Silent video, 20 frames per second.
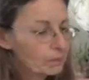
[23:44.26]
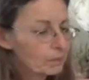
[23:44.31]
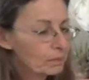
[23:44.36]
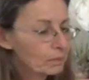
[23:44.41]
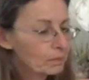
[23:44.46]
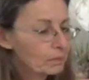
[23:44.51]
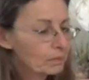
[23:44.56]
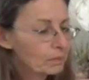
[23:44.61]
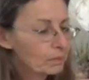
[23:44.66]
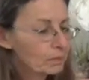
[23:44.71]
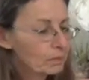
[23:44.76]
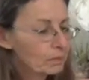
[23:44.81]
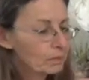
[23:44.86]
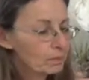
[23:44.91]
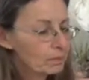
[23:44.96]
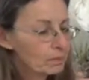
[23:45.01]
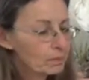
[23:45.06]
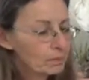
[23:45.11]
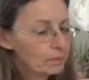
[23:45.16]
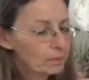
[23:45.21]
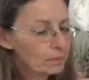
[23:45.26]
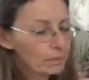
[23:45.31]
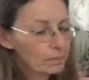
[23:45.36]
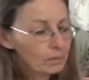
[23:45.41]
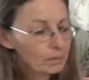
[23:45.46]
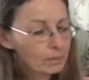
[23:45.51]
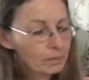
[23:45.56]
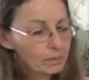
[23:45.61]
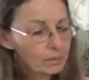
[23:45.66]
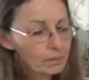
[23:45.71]

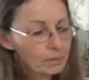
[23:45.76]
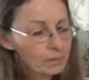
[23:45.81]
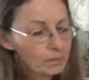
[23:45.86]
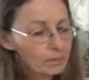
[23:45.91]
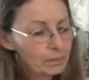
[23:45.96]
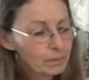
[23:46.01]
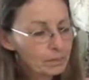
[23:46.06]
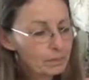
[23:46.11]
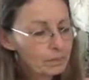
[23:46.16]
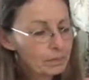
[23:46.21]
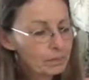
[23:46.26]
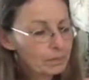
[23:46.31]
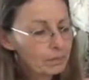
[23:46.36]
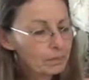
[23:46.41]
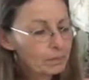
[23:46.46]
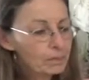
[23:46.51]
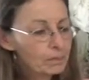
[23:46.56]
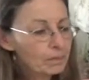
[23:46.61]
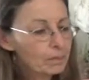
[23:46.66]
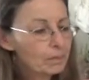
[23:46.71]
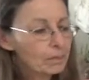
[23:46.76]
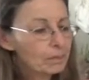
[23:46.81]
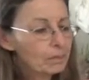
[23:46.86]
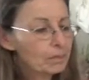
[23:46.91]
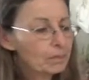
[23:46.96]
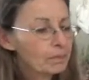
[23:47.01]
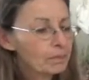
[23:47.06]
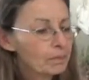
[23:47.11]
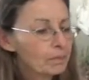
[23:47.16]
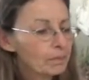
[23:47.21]

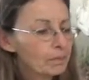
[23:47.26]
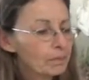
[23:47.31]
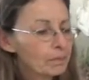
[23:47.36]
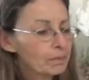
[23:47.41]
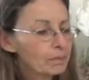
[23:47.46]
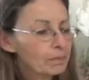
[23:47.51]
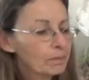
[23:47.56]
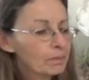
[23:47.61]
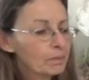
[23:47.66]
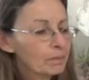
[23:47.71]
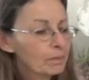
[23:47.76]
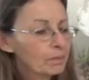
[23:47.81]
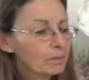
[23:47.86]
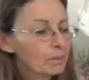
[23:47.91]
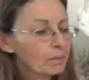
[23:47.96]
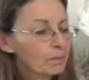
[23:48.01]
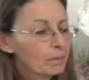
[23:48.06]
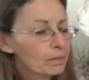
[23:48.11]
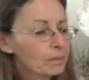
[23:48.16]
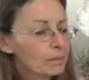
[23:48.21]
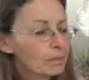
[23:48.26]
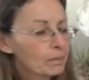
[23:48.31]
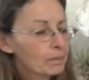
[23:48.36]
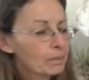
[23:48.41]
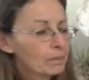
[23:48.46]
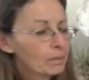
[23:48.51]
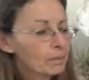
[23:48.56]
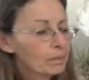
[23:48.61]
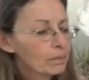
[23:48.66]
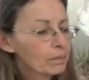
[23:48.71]

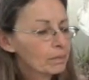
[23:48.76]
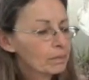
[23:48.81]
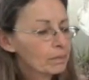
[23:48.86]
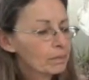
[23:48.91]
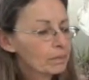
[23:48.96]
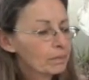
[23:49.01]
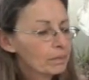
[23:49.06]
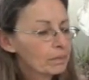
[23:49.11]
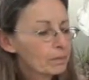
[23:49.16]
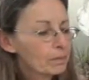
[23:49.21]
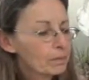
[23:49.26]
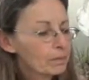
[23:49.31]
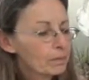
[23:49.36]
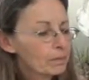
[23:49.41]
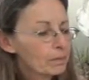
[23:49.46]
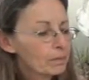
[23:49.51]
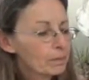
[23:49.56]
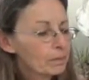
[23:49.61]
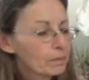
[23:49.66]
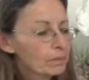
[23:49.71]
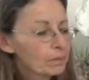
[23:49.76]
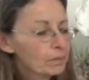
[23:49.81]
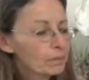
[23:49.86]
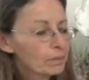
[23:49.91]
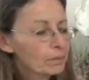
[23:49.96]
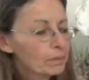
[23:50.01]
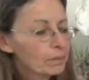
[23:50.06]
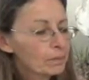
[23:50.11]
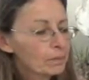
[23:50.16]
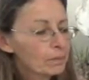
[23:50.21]

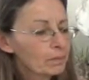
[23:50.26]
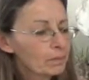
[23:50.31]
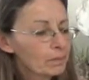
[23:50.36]
(not speaking)